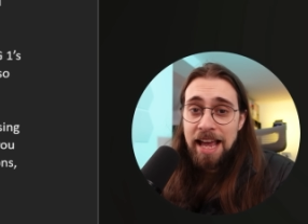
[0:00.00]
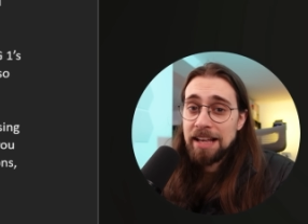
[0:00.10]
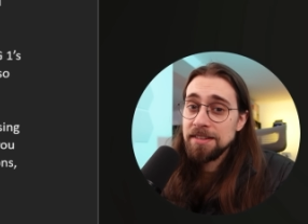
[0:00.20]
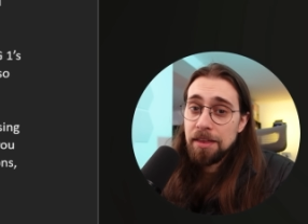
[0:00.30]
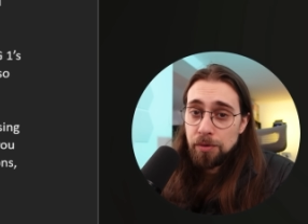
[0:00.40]

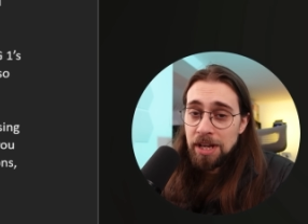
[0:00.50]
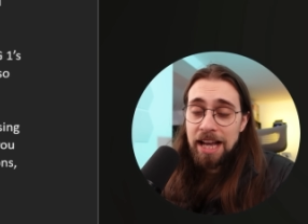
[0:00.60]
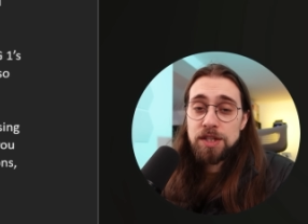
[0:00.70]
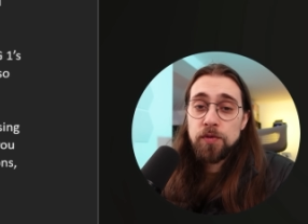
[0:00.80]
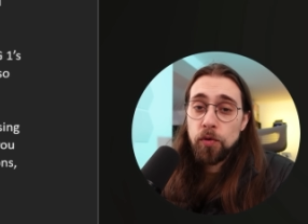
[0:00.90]
x3,
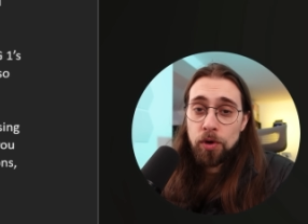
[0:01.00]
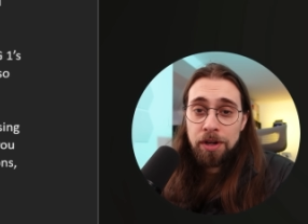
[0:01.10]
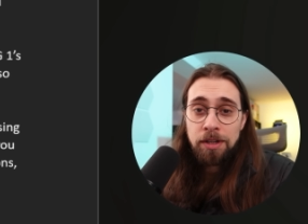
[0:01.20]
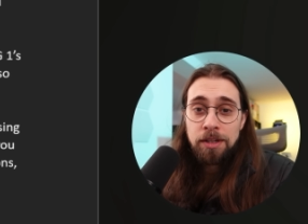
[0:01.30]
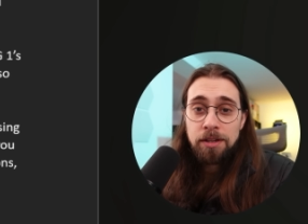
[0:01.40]
x4
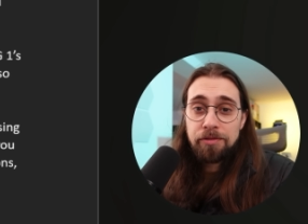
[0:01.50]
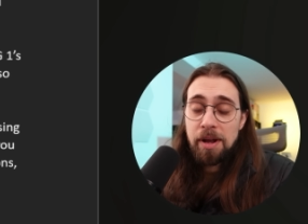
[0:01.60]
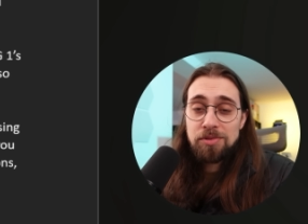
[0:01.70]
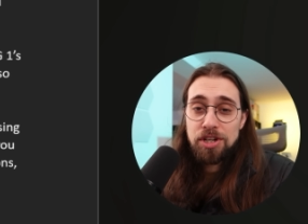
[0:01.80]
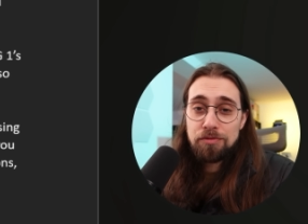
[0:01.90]

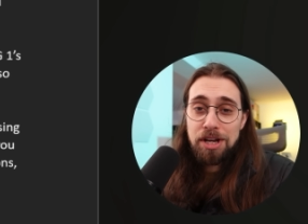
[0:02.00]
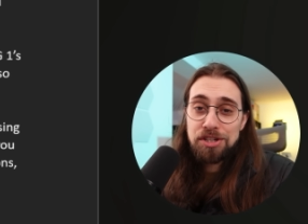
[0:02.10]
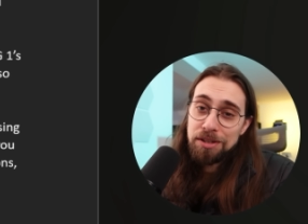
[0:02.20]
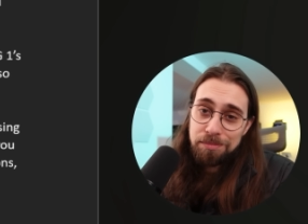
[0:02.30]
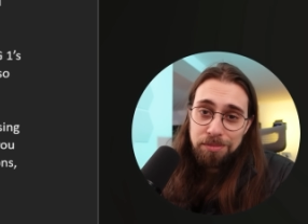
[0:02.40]
frame
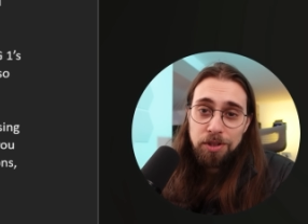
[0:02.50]
generation.